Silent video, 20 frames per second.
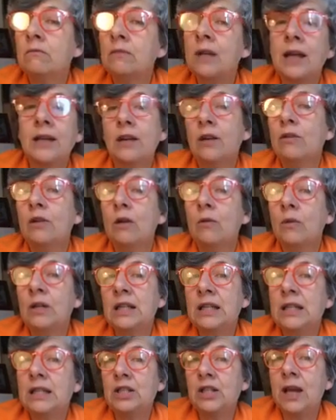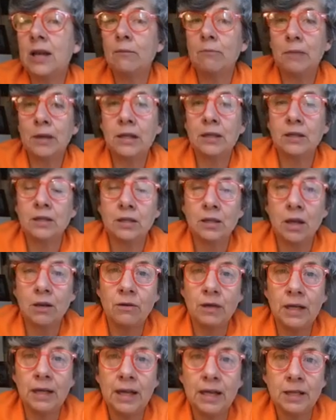I don't know what it is yet, because
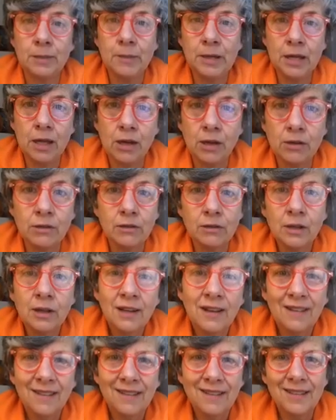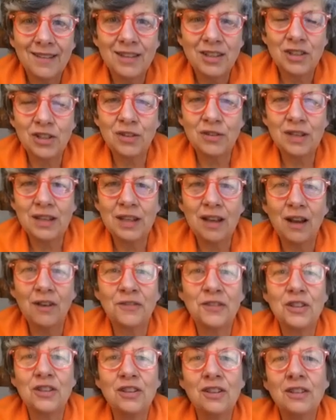Tony lets me know during the
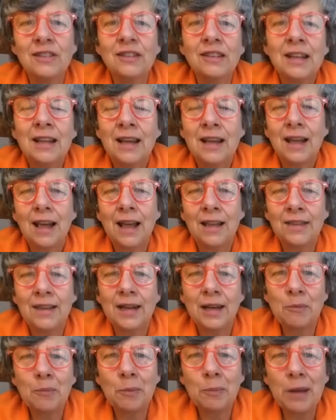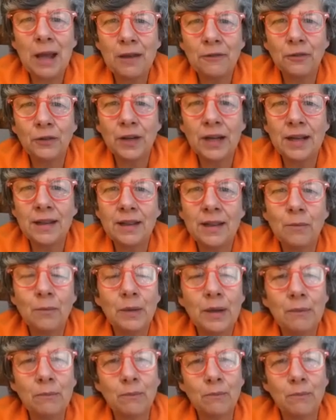afternoon, and then I prepare for it, and then
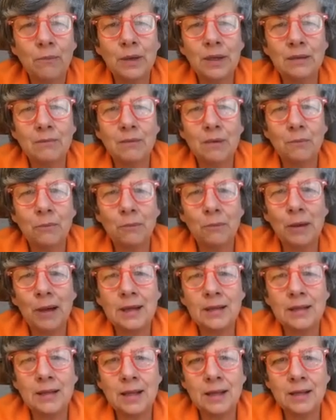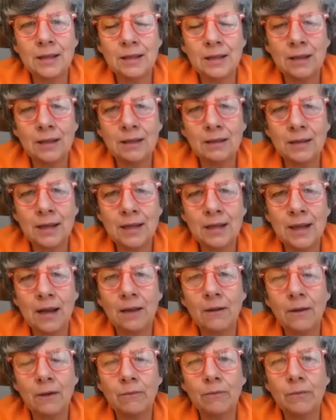we prepare, send
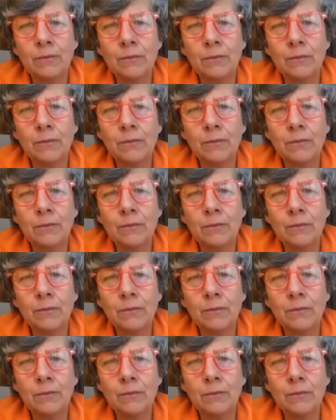out,